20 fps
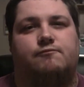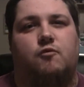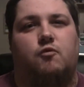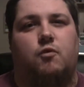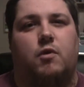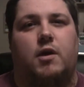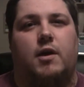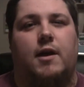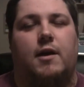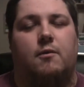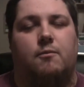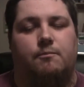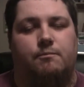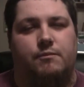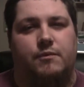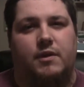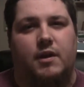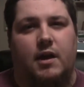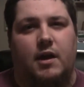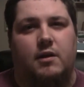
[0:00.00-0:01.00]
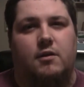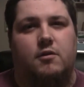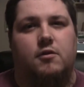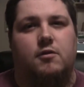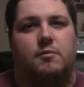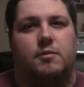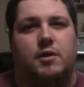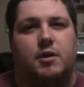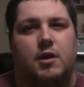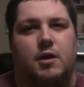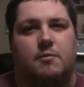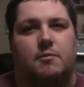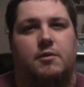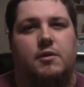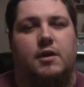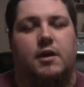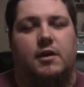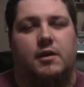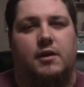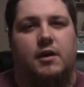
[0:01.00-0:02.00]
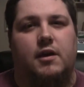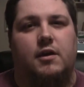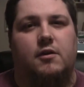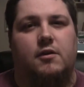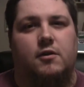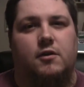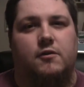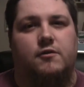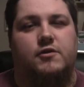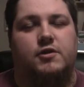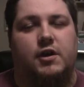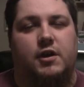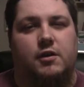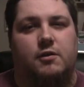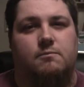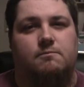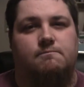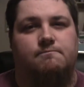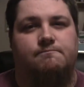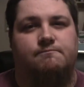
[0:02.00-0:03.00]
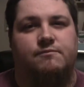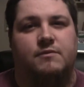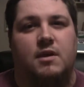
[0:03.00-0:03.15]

while I'm not going to become a dedicated Nerf channel,